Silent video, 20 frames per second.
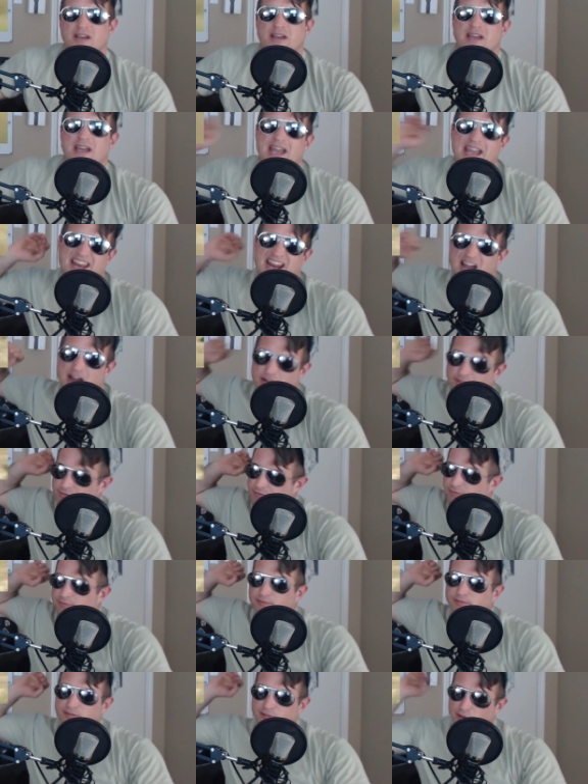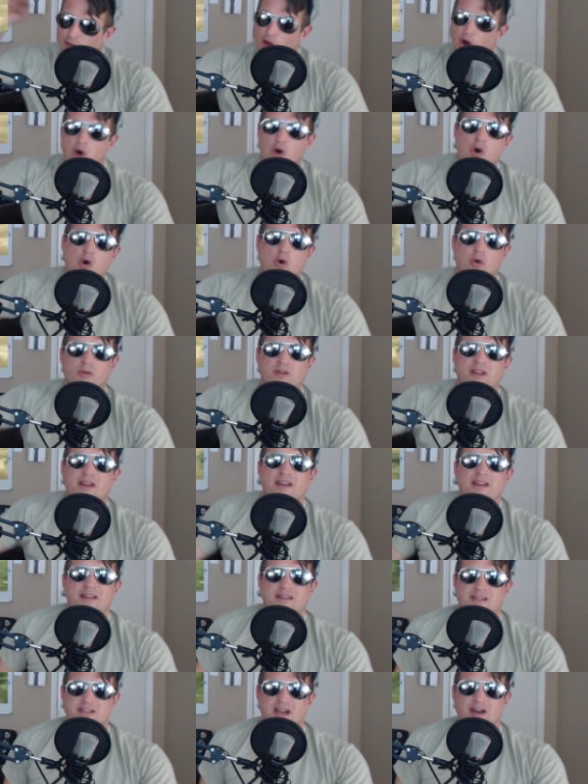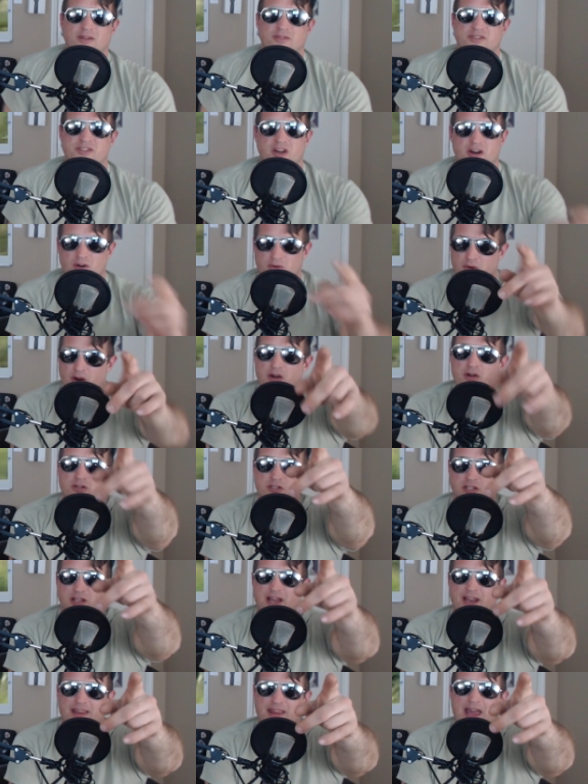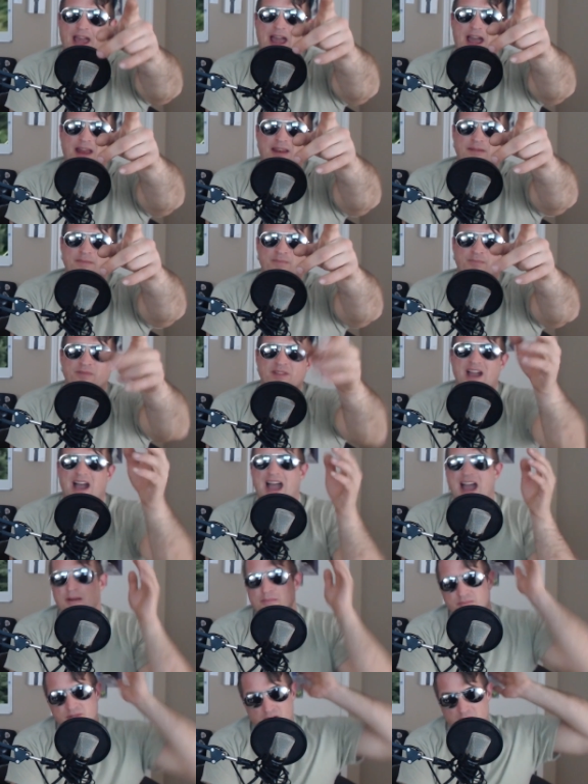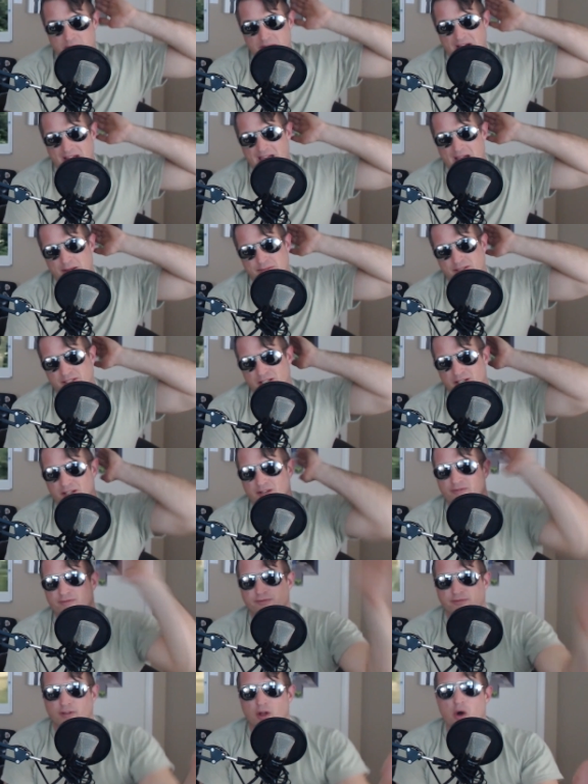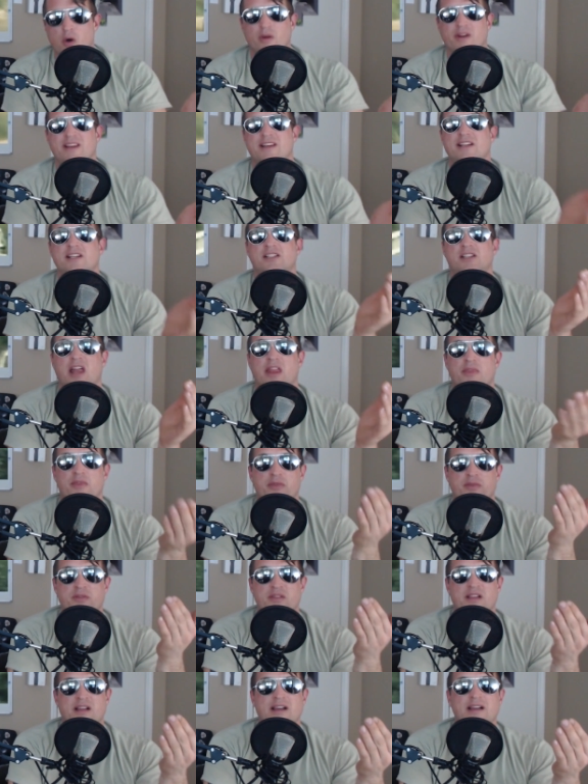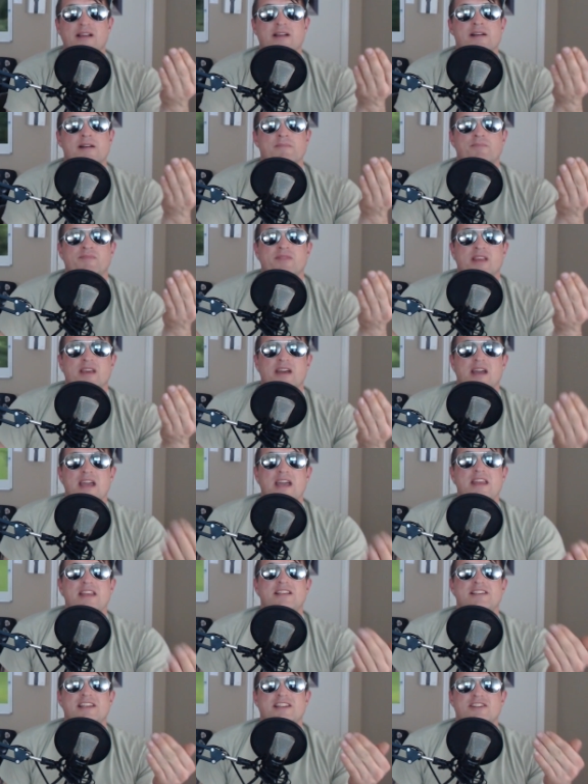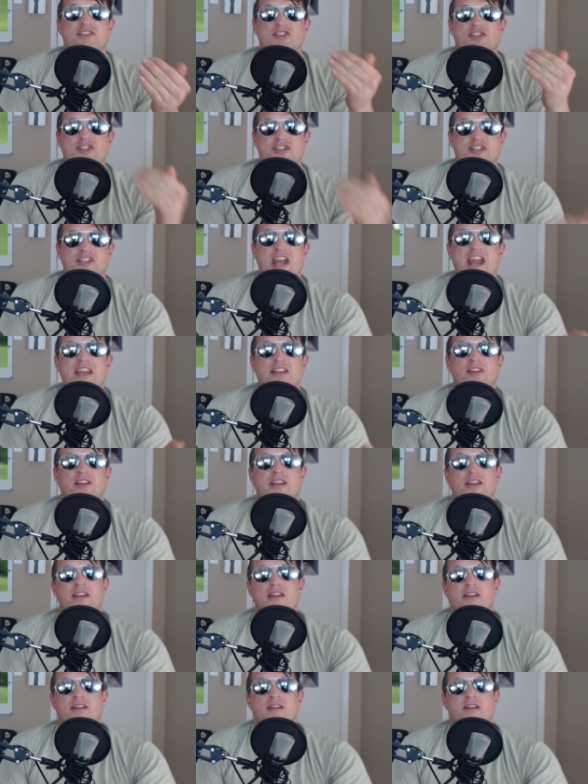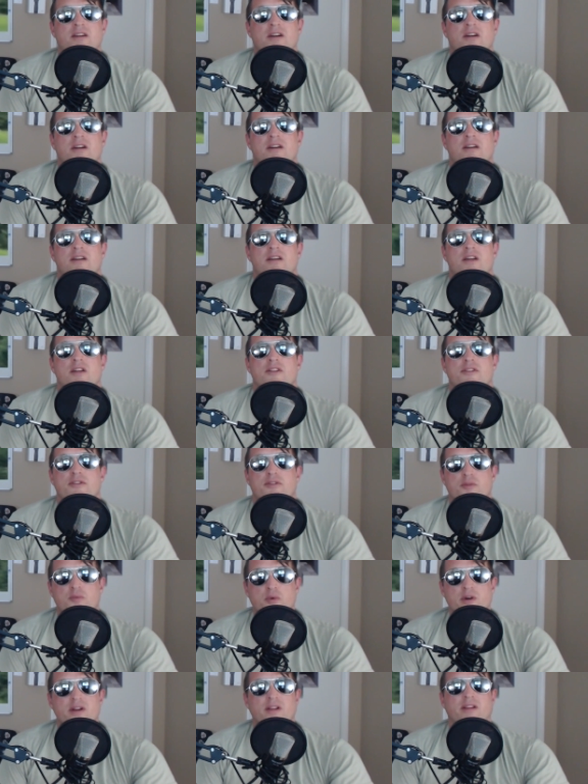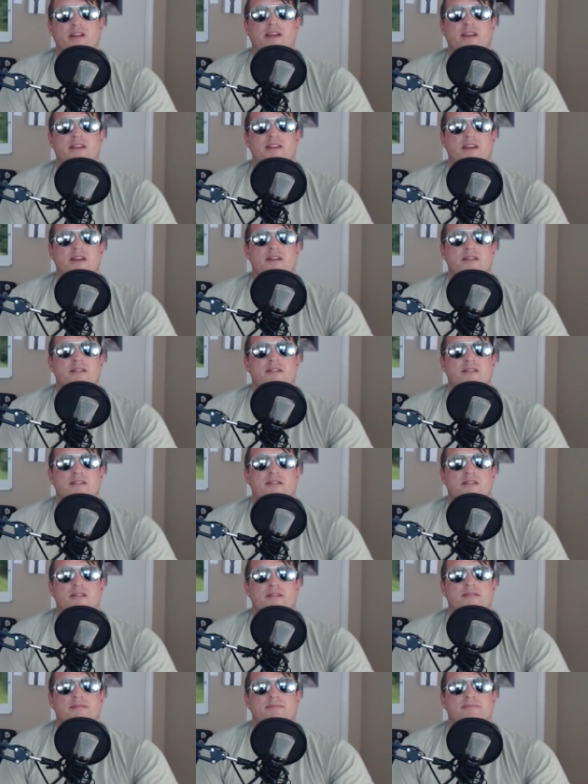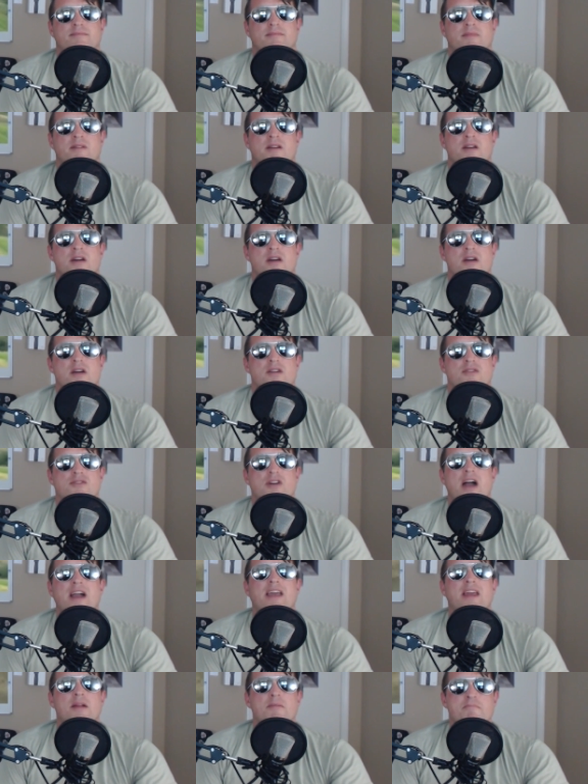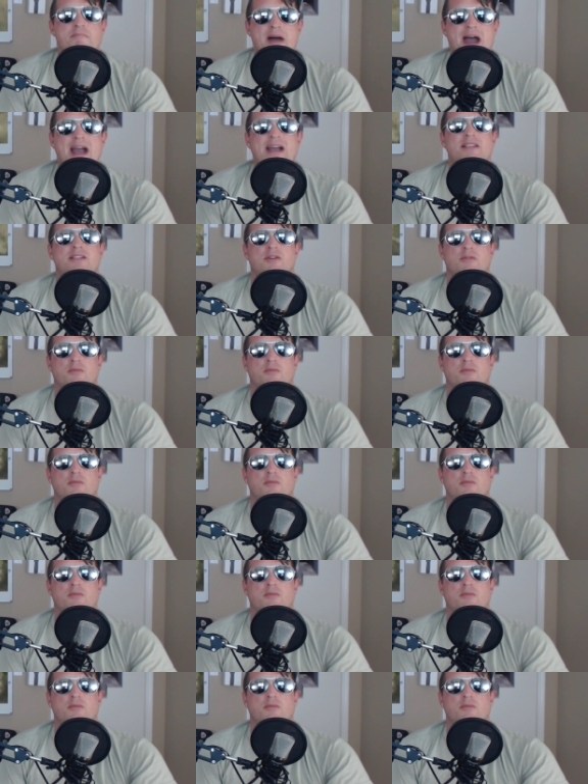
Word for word: And I've flown down dirt roads like that. I'm talking about absolutely flown in it. It is insanely thrilling, dude. So I can imagine